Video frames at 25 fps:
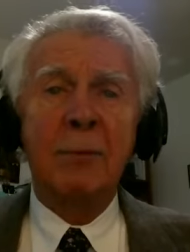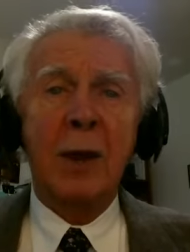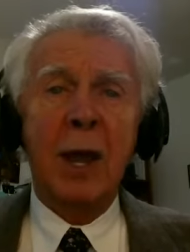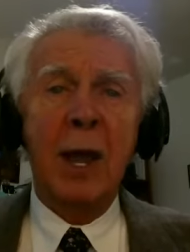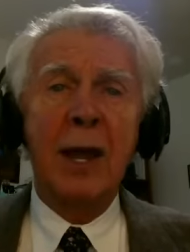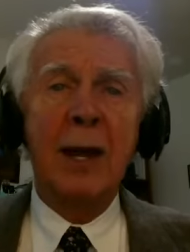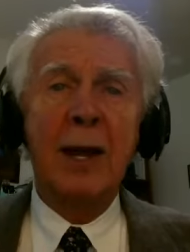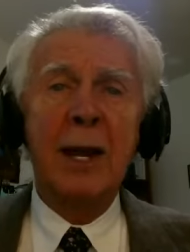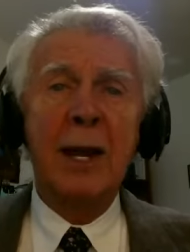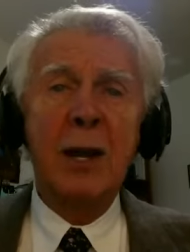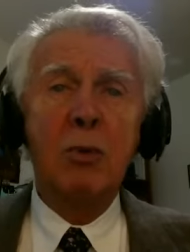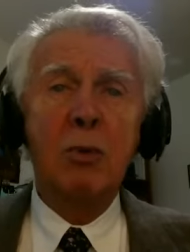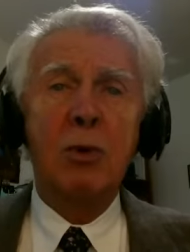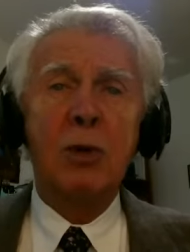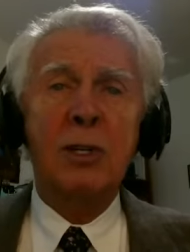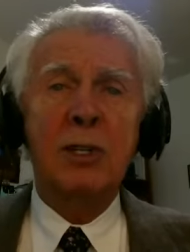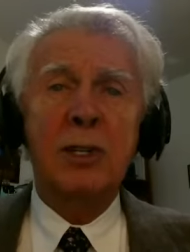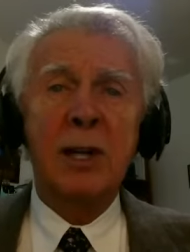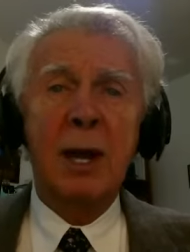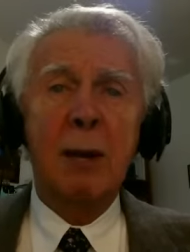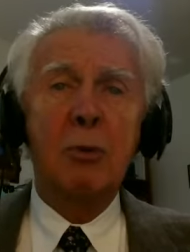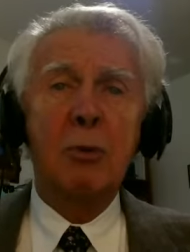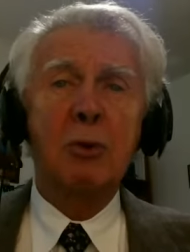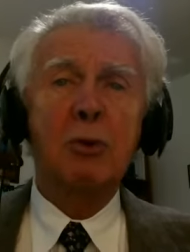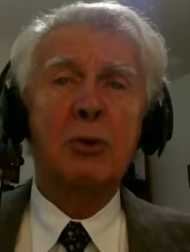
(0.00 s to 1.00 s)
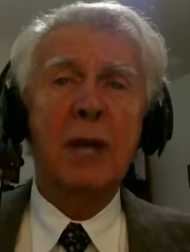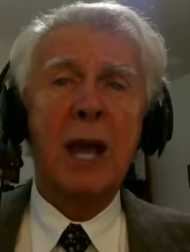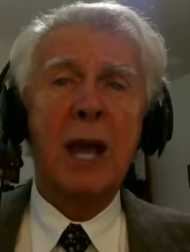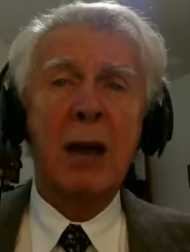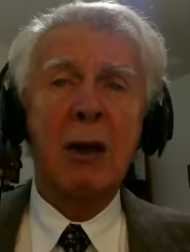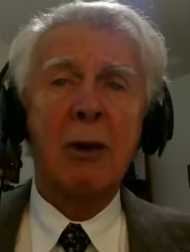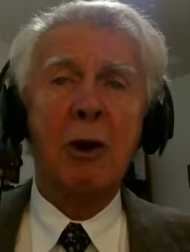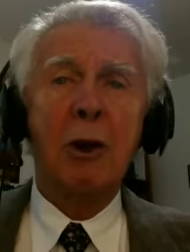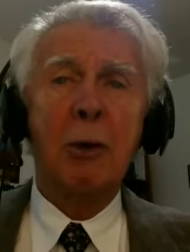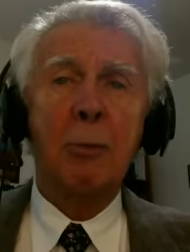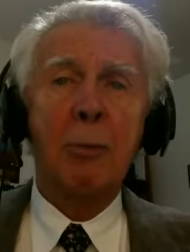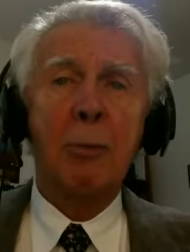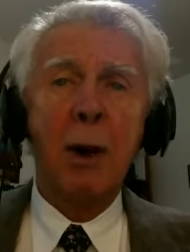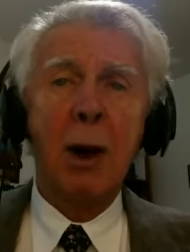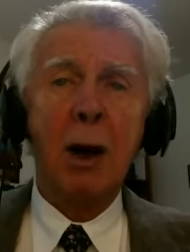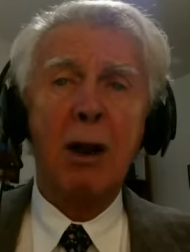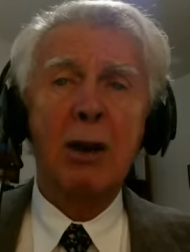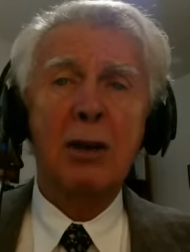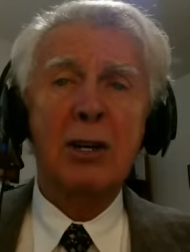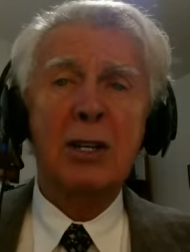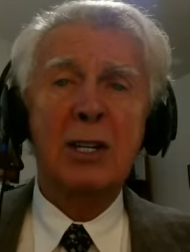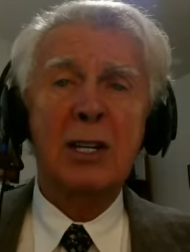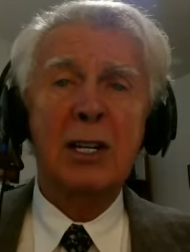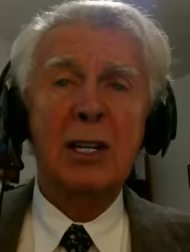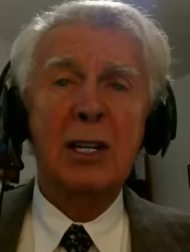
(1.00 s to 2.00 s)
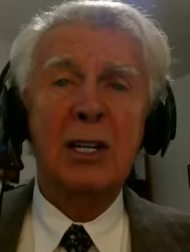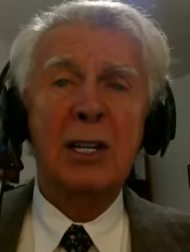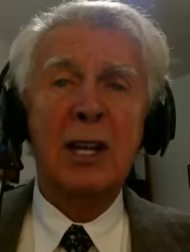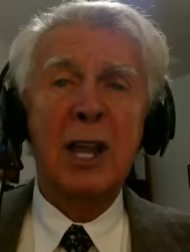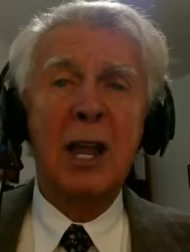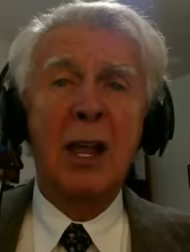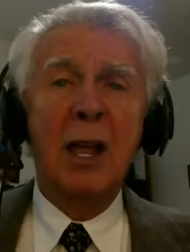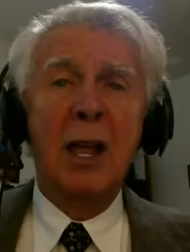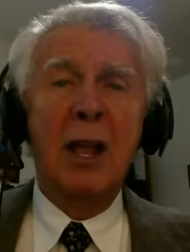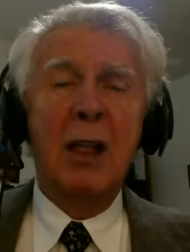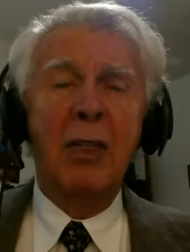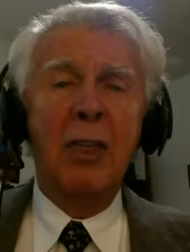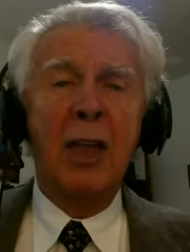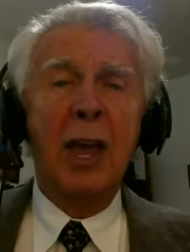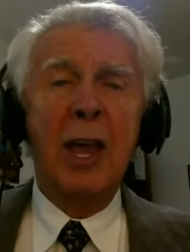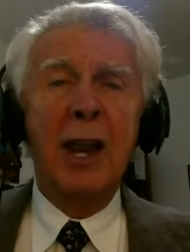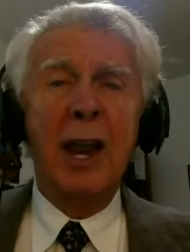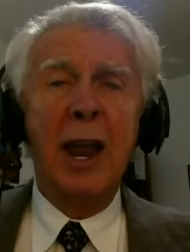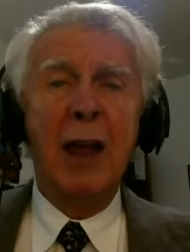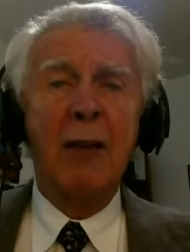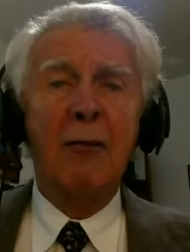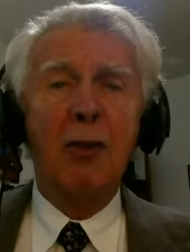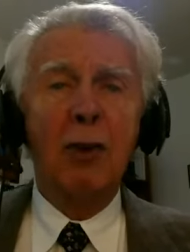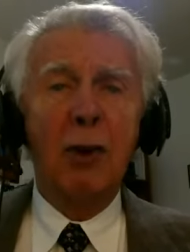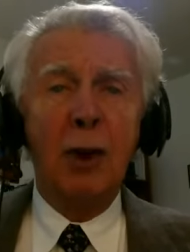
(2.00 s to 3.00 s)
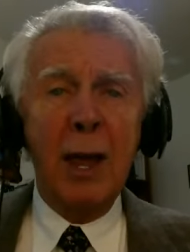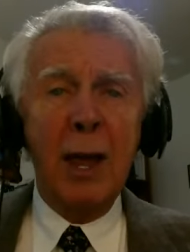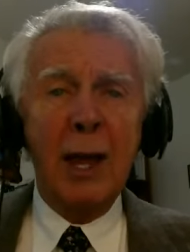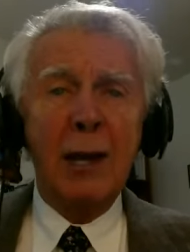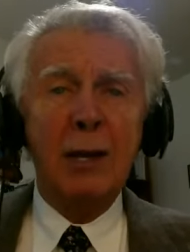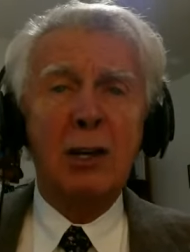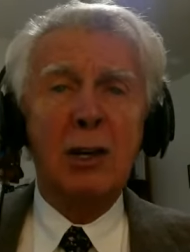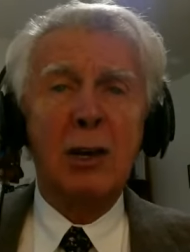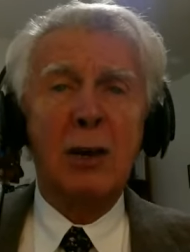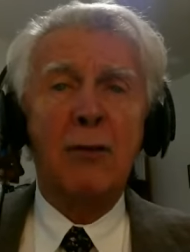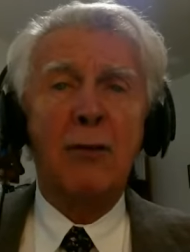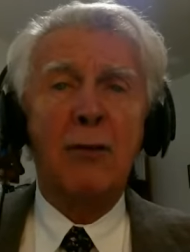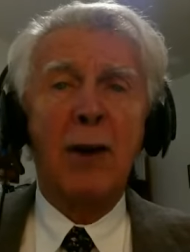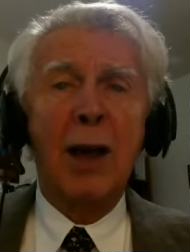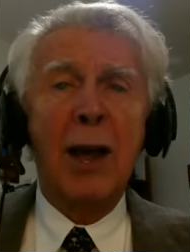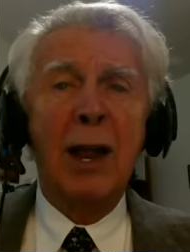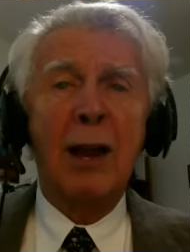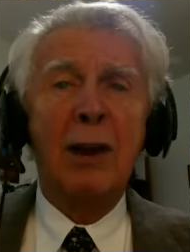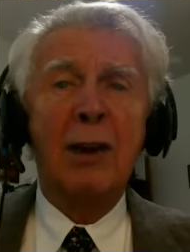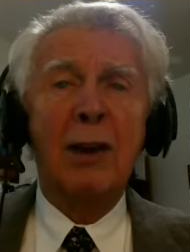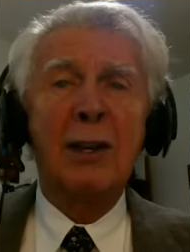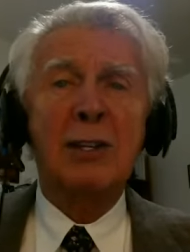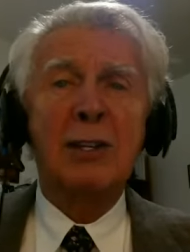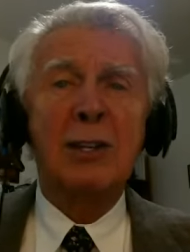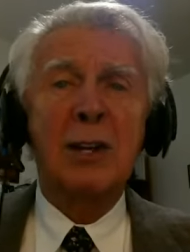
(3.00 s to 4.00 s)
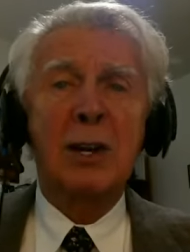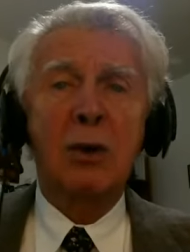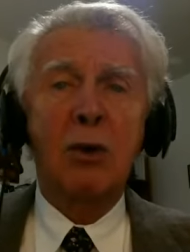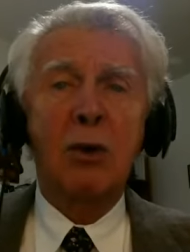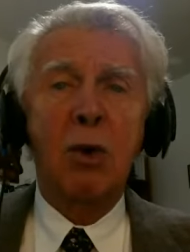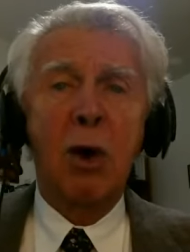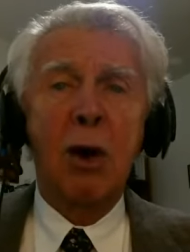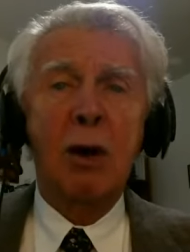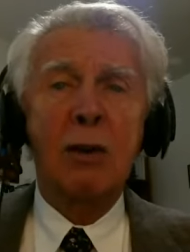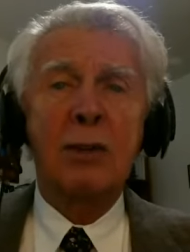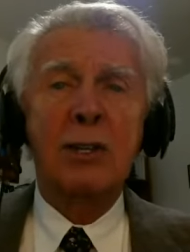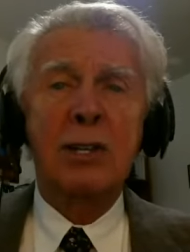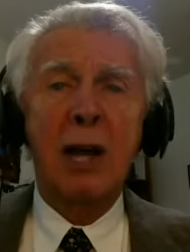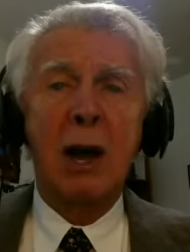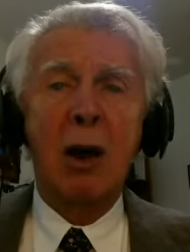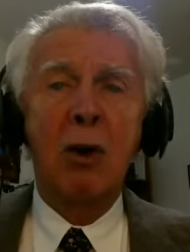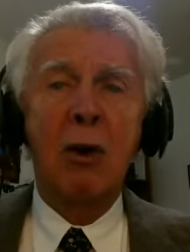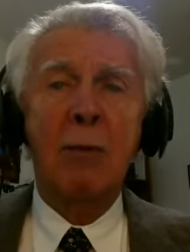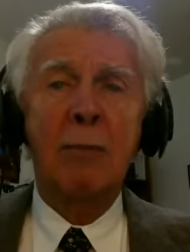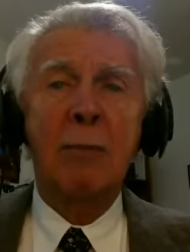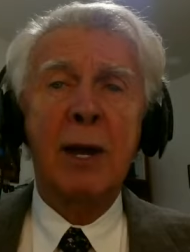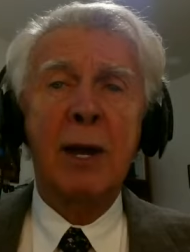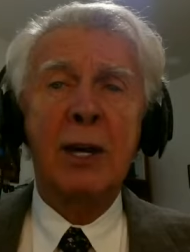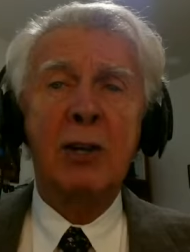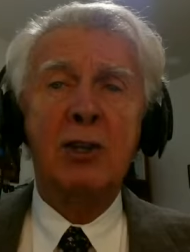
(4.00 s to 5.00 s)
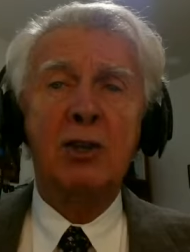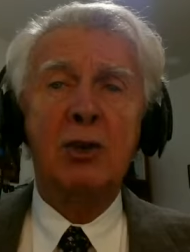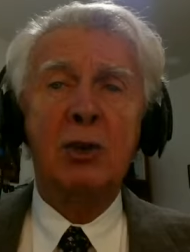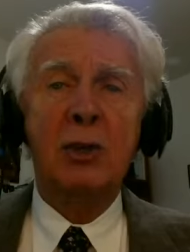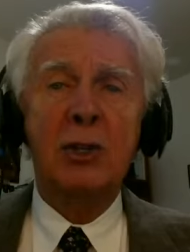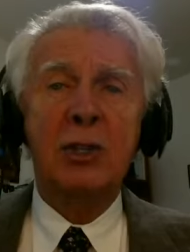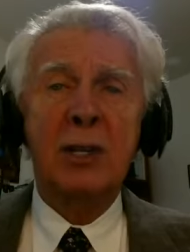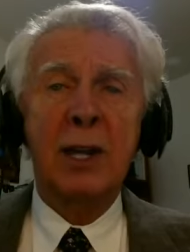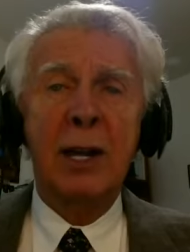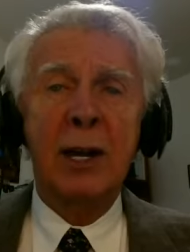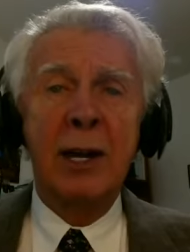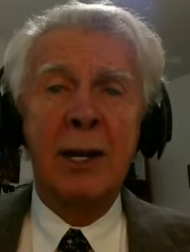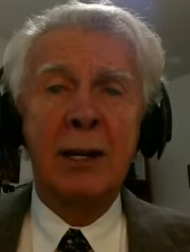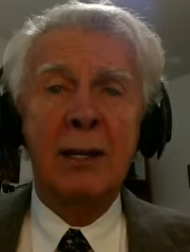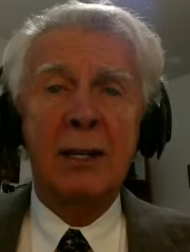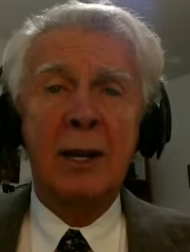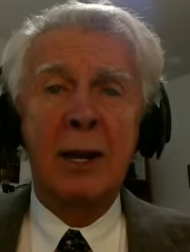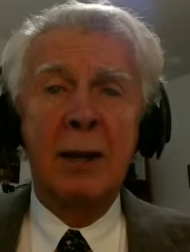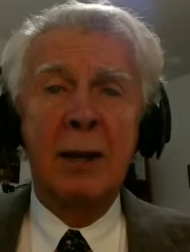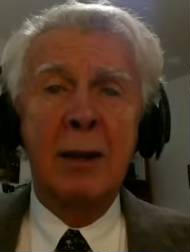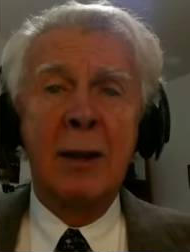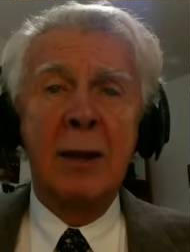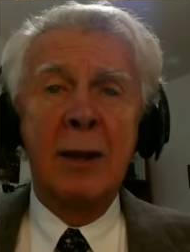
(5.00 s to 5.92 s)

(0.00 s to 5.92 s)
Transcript: and he would double down on policies that have led to violence across our major cities.